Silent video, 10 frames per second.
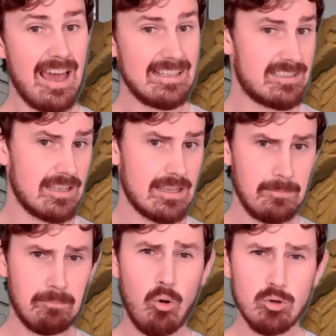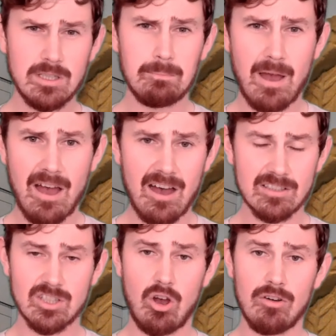as the important
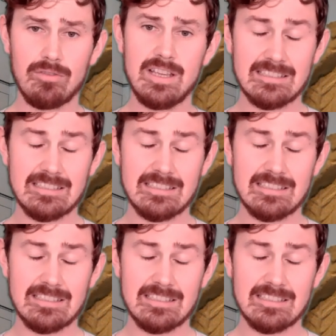part of,